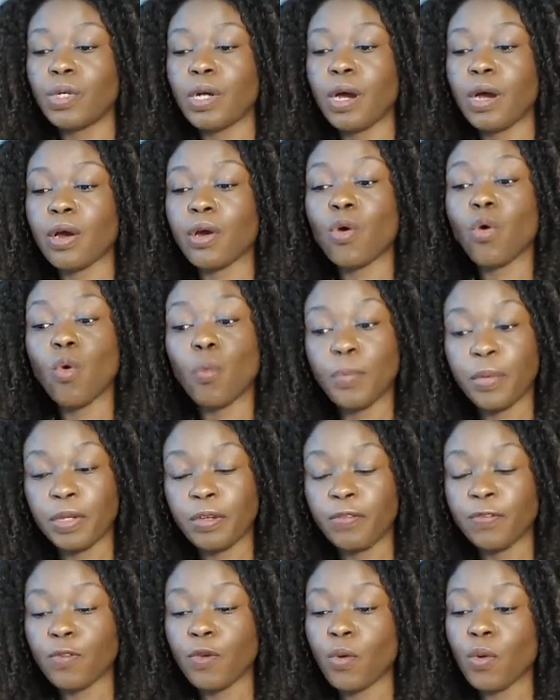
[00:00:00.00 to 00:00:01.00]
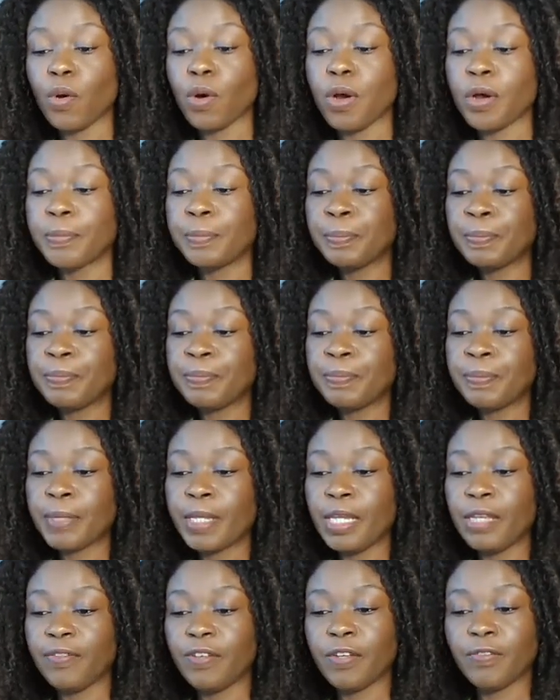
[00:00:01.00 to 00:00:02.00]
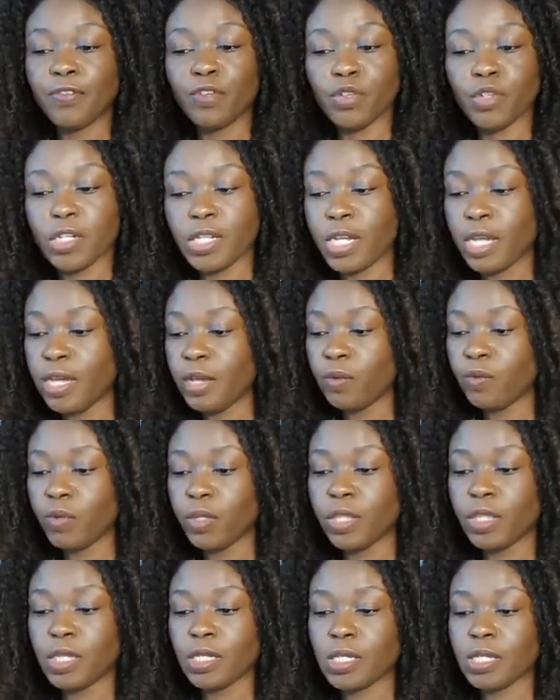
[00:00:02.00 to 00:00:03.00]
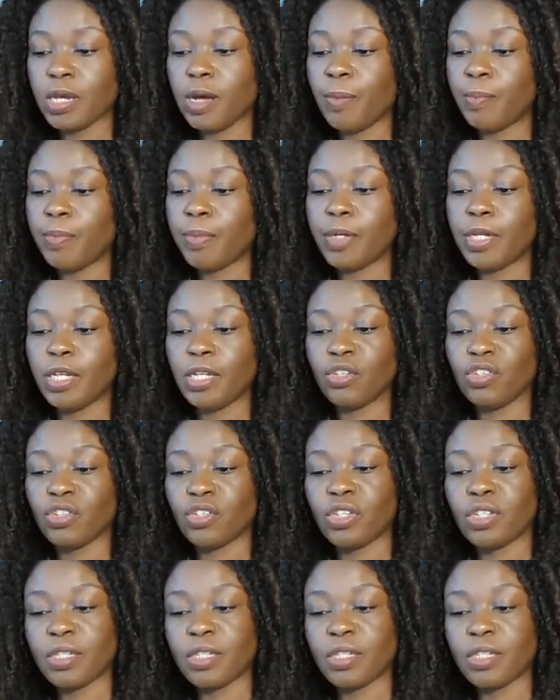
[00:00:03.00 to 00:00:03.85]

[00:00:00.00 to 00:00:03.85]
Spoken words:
are hoping for. Even if you're staying with this company,